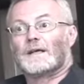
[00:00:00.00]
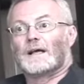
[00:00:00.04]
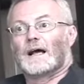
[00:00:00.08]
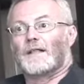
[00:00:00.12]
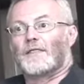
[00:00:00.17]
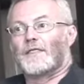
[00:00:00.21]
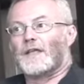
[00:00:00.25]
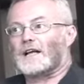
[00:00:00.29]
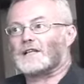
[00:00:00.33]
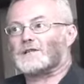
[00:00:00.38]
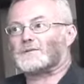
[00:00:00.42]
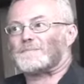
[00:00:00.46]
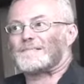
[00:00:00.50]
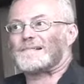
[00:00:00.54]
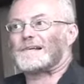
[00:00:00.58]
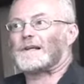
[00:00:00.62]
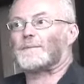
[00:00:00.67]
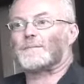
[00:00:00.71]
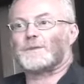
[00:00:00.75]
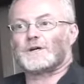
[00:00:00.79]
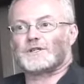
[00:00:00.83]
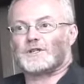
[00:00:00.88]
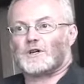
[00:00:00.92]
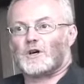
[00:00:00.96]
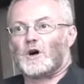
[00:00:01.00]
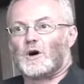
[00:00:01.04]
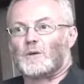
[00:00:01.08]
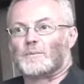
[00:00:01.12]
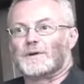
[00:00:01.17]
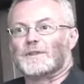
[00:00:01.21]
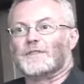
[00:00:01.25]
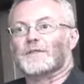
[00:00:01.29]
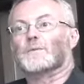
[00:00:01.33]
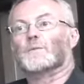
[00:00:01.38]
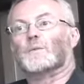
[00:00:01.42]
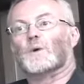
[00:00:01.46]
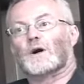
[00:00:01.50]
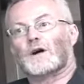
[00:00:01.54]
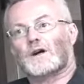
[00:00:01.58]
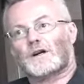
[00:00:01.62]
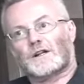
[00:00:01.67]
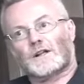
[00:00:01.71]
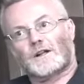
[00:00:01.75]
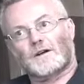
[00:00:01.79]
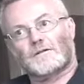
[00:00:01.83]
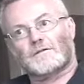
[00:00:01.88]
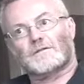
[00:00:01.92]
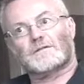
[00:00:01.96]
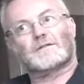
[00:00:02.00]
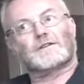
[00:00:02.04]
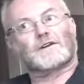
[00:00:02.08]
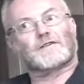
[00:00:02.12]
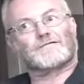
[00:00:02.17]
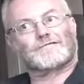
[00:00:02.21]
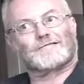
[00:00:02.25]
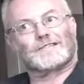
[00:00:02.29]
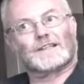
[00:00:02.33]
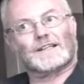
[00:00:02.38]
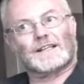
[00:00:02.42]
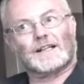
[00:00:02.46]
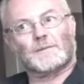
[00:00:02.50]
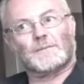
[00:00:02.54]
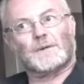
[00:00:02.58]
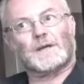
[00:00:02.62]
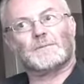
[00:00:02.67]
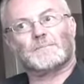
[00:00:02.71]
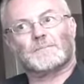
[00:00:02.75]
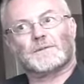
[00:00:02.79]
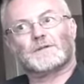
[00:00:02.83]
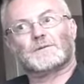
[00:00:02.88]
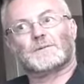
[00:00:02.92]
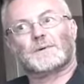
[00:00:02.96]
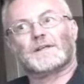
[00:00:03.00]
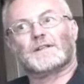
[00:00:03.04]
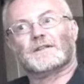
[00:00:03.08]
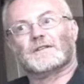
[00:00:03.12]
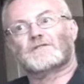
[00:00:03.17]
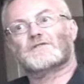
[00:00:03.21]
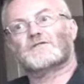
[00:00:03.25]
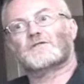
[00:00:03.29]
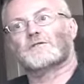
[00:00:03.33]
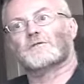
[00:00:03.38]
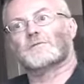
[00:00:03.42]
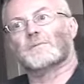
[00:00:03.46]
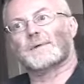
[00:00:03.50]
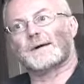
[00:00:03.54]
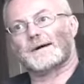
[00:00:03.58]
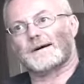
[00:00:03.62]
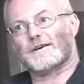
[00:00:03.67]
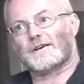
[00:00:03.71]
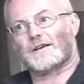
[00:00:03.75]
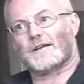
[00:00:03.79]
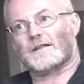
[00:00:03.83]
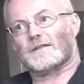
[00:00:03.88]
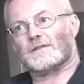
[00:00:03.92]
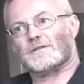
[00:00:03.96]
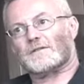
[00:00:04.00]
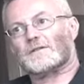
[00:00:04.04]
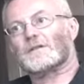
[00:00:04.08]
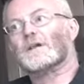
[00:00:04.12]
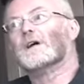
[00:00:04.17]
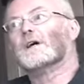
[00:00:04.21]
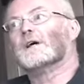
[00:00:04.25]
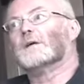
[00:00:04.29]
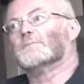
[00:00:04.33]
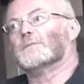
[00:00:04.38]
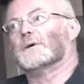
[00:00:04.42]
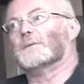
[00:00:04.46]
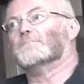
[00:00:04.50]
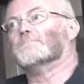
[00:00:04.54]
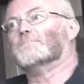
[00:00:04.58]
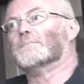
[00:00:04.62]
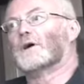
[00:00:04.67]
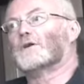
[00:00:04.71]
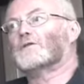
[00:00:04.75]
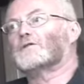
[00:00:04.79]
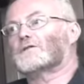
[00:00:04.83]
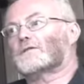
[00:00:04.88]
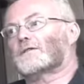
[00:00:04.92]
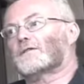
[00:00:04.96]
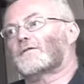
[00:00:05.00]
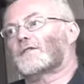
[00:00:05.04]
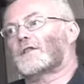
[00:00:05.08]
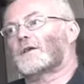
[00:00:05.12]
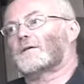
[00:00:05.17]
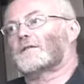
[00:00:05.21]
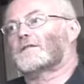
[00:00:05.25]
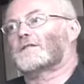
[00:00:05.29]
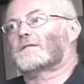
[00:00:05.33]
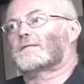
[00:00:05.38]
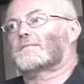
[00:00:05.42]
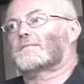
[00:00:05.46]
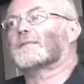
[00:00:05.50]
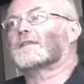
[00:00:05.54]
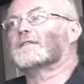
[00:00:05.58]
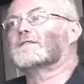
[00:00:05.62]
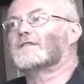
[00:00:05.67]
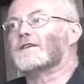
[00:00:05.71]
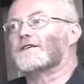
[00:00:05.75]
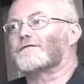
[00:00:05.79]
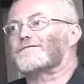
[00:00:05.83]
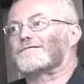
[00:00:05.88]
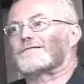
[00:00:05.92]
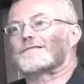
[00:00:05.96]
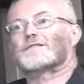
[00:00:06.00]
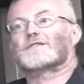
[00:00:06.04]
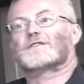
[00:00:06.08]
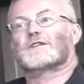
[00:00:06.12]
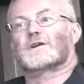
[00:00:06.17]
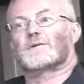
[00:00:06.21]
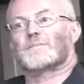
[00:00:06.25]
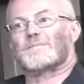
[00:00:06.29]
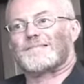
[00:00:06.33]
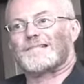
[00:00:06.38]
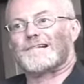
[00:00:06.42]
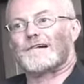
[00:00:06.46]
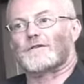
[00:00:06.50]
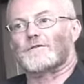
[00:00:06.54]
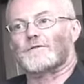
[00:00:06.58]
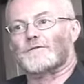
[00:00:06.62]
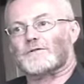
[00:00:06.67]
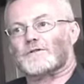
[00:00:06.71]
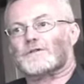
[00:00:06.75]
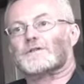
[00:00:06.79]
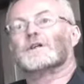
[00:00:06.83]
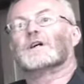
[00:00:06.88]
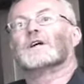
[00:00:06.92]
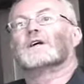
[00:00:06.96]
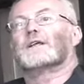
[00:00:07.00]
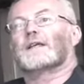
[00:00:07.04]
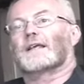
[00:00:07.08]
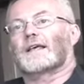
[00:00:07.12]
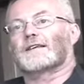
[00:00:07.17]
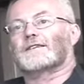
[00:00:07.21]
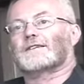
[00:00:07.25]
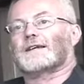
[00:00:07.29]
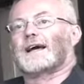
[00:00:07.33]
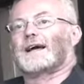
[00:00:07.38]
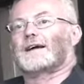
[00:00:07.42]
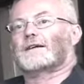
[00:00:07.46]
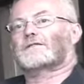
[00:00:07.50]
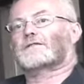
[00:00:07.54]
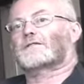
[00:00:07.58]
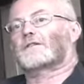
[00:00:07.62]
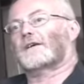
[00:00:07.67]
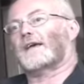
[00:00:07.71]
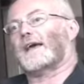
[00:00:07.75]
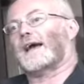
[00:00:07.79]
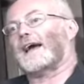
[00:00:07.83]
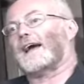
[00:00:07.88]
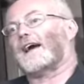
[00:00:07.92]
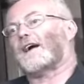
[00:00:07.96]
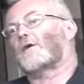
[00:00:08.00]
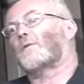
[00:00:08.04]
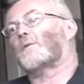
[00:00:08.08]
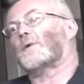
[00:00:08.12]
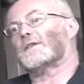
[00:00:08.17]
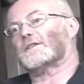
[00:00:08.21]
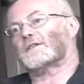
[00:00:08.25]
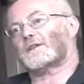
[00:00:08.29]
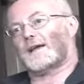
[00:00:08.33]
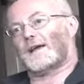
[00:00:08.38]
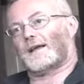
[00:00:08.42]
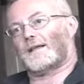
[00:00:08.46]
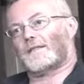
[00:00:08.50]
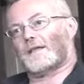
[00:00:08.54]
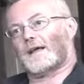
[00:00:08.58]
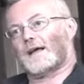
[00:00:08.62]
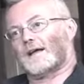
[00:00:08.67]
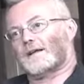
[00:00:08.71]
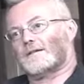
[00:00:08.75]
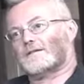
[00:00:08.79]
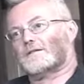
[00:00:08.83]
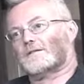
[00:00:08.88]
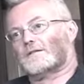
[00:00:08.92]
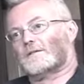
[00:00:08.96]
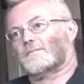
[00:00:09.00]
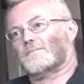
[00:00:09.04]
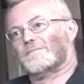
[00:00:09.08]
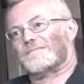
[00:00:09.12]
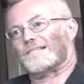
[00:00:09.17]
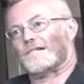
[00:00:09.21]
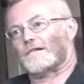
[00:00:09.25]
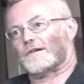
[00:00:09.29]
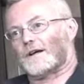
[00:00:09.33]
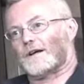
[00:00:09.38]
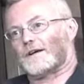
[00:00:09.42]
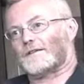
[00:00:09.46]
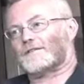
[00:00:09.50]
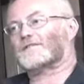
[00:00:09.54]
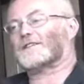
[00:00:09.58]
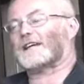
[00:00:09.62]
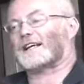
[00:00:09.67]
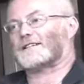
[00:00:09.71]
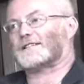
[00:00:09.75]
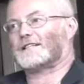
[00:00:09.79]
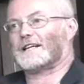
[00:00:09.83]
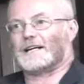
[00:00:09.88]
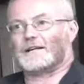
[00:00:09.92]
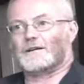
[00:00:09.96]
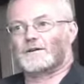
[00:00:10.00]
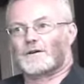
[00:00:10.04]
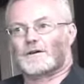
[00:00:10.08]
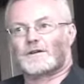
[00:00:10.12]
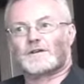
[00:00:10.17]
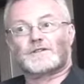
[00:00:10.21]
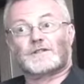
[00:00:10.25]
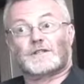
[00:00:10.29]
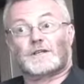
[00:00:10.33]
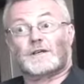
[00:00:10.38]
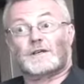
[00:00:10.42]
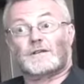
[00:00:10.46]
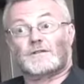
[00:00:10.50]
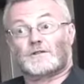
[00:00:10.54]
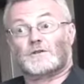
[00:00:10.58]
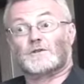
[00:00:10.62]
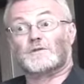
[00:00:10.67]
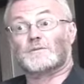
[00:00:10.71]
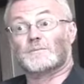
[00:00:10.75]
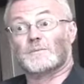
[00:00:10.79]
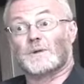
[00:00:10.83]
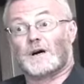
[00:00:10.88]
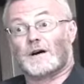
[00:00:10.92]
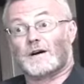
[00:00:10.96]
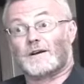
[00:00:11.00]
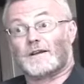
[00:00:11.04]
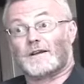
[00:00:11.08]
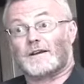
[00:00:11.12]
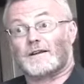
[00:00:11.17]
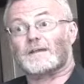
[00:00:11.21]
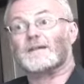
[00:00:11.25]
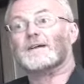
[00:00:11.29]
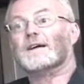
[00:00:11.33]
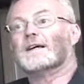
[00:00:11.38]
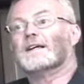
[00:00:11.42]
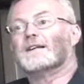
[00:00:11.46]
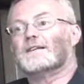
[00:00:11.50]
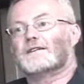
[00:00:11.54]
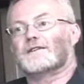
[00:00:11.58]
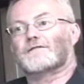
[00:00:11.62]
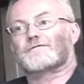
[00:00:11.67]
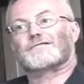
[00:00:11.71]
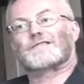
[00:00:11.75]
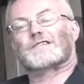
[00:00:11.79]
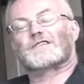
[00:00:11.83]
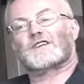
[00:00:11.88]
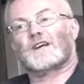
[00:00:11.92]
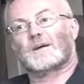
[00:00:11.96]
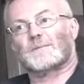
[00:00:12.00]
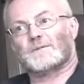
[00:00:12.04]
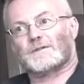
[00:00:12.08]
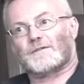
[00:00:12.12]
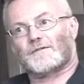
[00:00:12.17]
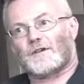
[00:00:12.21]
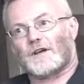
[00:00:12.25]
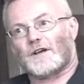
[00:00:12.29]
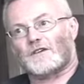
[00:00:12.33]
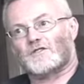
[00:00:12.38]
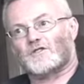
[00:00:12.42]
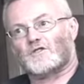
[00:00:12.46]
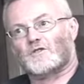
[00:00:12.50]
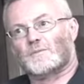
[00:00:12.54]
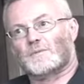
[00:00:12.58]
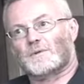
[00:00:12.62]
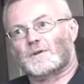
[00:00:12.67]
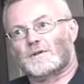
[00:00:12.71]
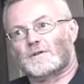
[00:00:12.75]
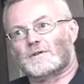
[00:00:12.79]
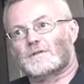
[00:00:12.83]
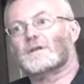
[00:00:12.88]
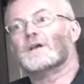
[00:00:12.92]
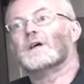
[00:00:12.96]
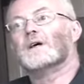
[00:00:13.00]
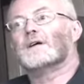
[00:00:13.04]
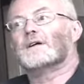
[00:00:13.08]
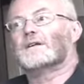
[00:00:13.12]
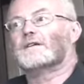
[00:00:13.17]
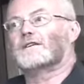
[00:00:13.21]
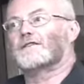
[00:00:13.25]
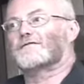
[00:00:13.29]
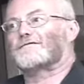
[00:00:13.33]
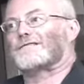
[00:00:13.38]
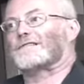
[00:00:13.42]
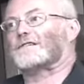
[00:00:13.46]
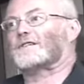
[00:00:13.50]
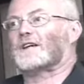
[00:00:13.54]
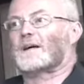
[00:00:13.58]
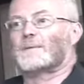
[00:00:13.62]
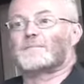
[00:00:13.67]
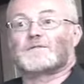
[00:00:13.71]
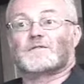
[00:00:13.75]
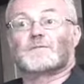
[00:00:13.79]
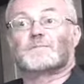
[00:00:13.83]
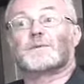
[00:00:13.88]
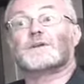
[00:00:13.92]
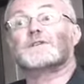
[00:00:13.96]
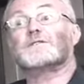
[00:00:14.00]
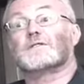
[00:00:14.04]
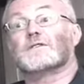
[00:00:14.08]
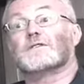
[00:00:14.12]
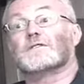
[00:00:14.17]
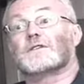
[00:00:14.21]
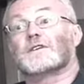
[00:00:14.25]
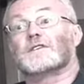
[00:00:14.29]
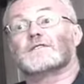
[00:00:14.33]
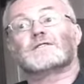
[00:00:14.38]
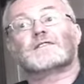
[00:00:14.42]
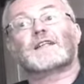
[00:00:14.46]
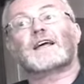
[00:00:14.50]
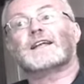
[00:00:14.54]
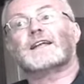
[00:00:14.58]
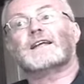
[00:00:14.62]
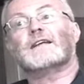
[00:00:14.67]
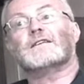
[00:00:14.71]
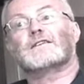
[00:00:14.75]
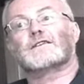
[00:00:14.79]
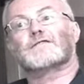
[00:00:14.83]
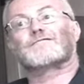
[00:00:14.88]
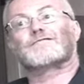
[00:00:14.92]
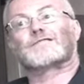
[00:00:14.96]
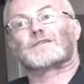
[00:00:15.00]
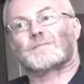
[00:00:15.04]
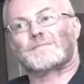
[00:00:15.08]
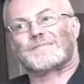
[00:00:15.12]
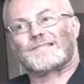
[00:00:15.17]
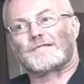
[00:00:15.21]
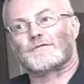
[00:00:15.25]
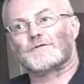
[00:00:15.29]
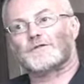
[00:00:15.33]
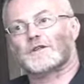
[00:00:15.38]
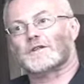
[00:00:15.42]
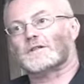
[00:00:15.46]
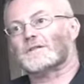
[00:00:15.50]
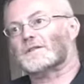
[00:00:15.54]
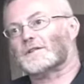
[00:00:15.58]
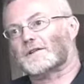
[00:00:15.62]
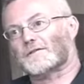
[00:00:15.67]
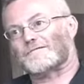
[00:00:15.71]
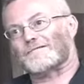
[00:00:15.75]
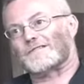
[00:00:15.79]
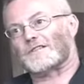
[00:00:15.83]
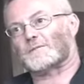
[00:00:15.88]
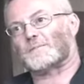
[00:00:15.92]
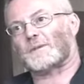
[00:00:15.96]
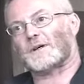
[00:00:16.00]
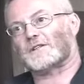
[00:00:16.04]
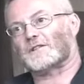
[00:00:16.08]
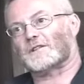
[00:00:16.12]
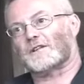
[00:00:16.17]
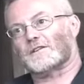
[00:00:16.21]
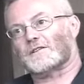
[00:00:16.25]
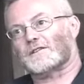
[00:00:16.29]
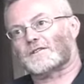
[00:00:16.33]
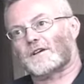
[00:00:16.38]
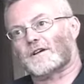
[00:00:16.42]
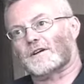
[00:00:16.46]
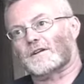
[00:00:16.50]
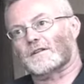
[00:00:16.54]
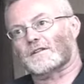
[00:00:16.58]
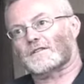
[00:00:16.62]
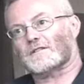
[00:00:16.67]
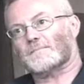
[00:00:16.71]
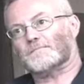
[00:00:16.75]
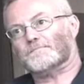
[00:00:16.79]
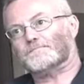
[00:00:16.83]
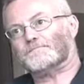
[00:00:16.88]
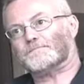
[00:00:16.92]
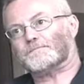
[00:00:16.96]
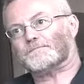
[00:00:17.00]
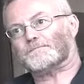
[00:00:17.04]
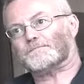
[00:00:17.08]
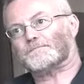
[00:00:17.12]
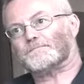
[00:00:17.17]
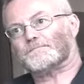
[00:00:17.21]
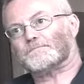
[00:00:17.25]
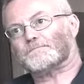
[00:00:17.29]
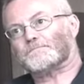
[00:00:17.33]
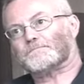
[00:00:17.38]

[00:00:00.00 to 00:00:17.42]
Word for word: And that's pretty much common. The workloads differ a little bit between the two markets, but most of the difference in approach is actually how we take that product, that technology to market, different types of customers, different types of businesses, and they need different approaches and different specialist skills. Sure.